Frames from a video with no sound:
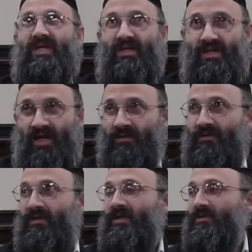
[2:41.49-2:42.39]

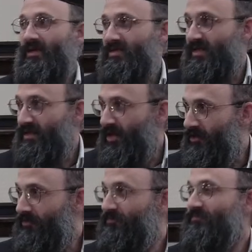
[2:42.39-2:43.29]
Chadla, and Hadlakas
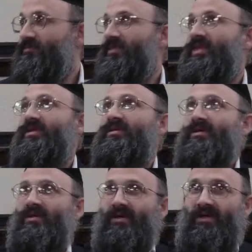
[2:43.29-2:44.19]
Haner.
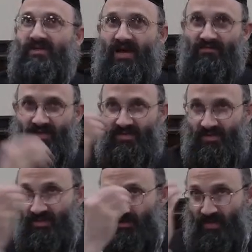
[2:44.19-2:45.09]
It's obvious
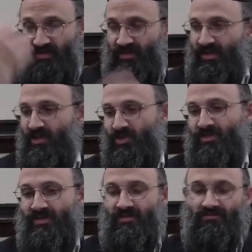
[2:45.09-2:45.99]
just to make the
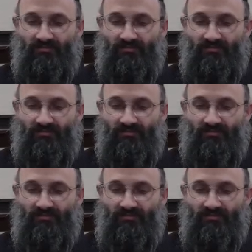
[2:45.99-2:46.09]
connections.